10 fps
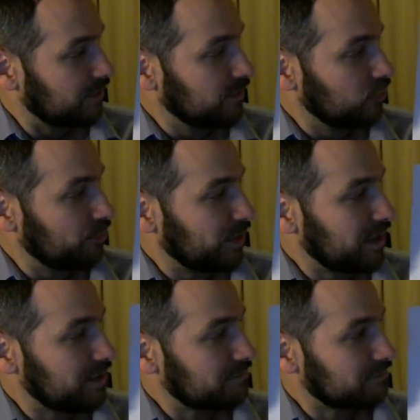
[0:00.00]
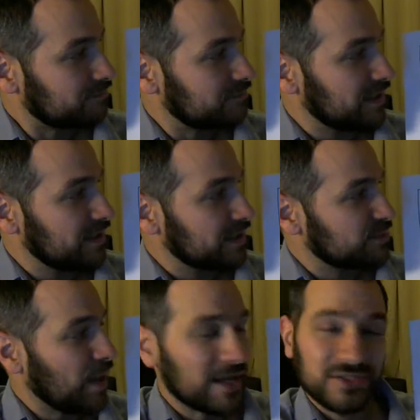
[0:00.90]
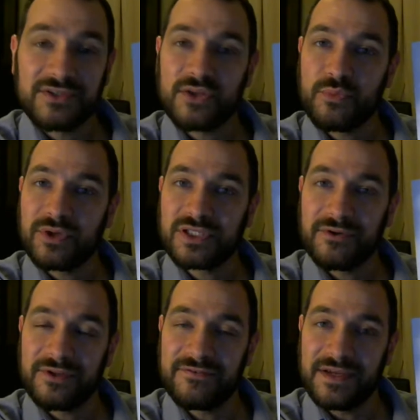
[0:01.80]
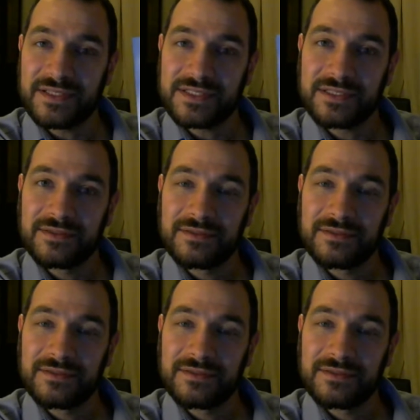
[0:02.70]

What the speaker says: You'll be in the expansion to the maturity phase.